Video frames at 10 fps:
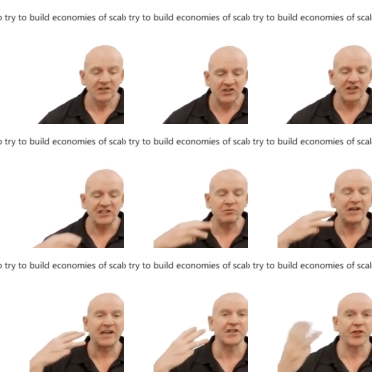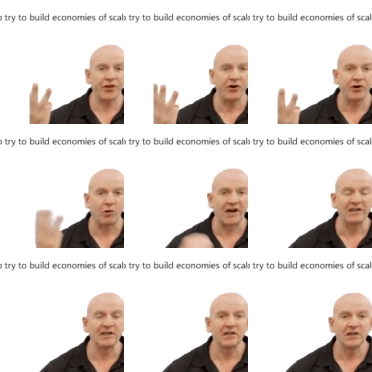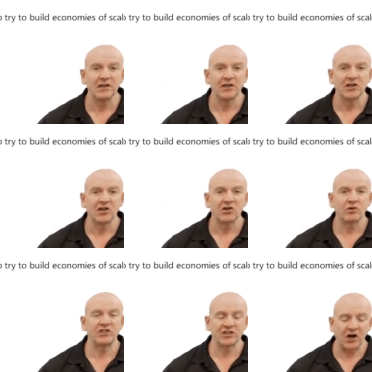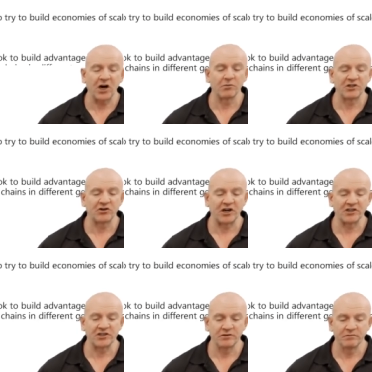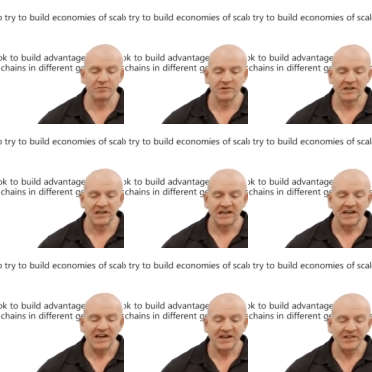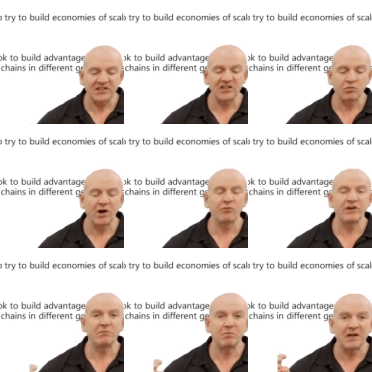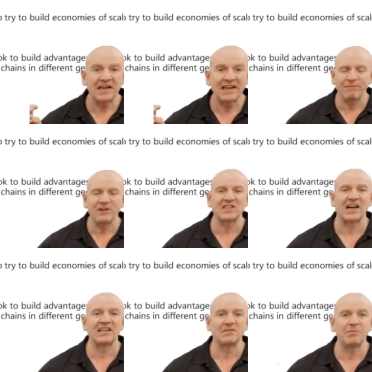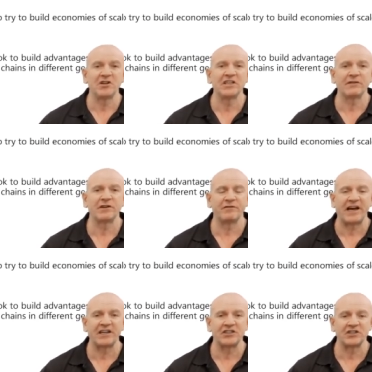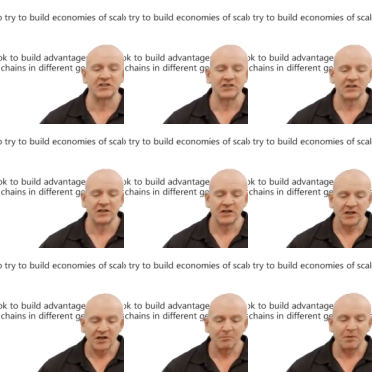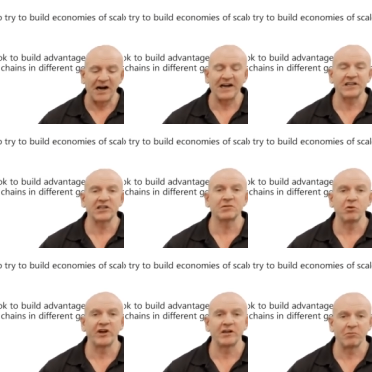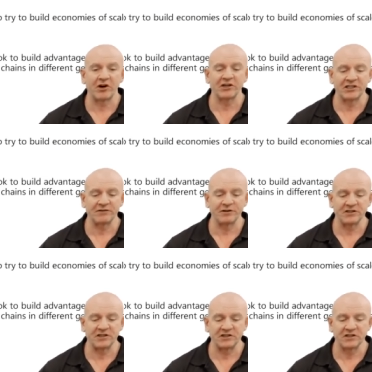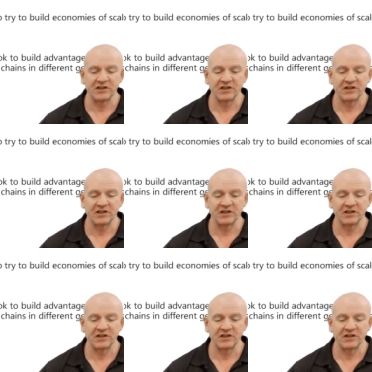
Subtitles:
To this, we add the third one, which is arbitrage. And this is where we emphasize building of advantages by exploiting market differences.